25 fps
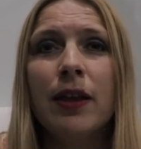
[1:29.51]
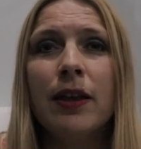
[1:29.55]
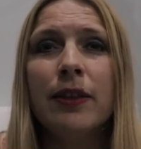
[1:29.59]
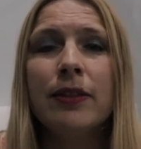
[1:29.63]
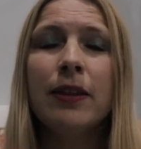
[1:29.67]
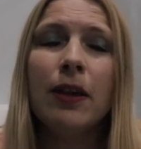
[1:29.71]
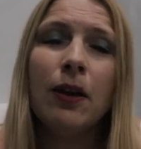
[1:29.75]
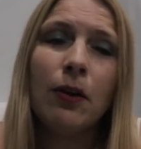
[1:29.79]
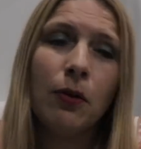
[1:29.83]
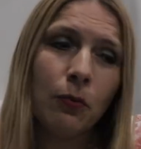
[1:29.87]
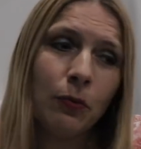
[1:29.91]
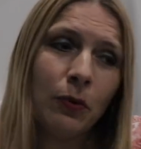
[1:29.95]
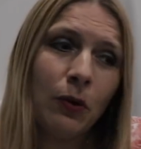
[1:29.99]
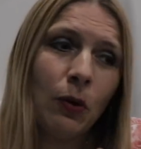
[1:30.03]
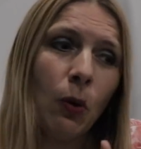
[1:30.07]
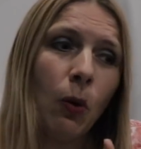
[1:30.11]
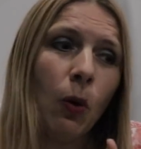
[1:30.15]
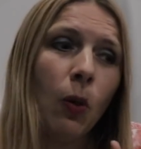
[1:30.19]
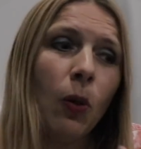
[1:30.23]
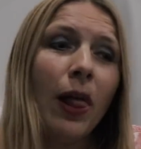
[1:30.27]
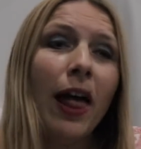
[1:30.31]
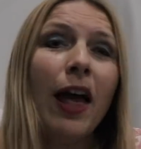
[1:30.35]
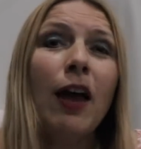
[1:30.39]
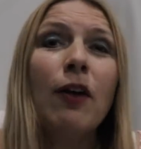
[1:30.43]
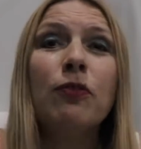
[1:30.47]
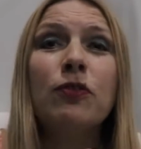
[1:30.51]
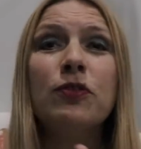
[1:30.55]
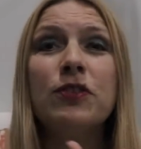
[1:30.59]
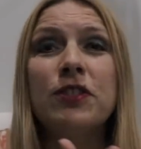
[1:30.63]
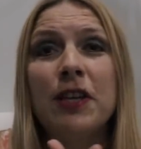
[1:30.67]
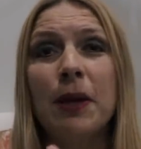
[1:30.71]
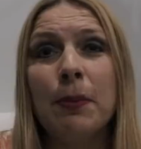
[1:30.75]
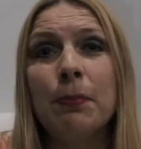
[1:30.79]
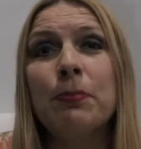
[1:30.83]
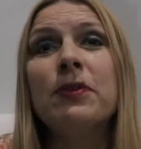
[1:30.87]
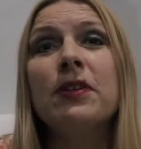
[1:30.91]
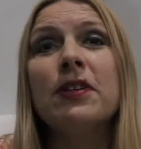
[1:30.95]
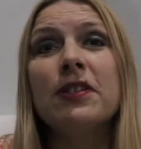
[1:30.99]
We all have
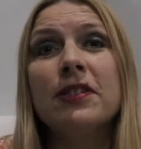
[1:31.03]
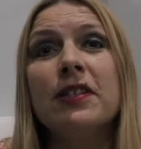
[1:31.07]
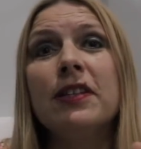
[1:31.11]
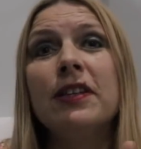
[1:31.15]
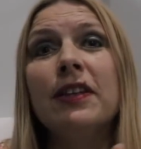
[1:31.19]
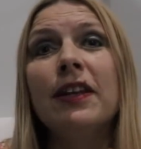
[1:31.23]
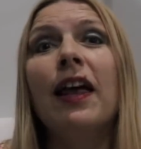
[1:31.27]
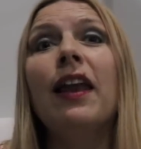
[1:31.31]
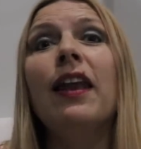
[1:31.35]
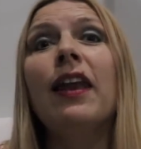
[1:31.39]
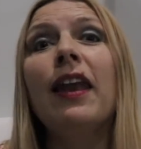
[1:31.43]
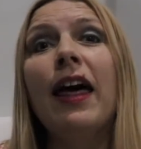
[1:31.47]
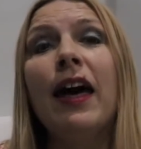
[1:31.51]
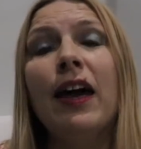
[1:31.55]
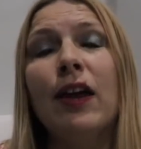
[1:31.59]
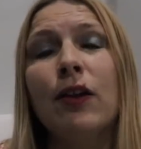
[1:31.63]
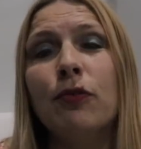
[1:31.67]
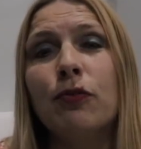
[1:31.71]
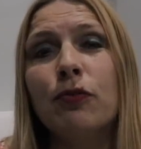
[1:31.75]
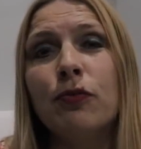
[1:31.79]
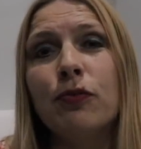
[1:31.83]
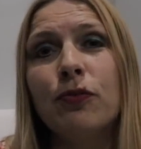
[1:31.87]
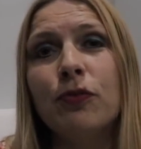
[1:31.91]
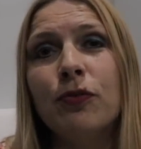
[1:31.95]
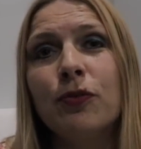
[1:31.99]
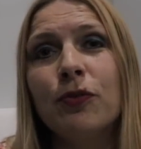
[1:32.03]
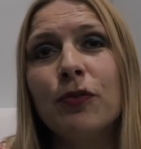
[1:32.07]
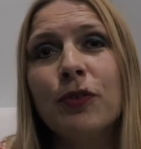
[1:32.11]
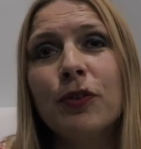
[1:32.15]
chapters in our life.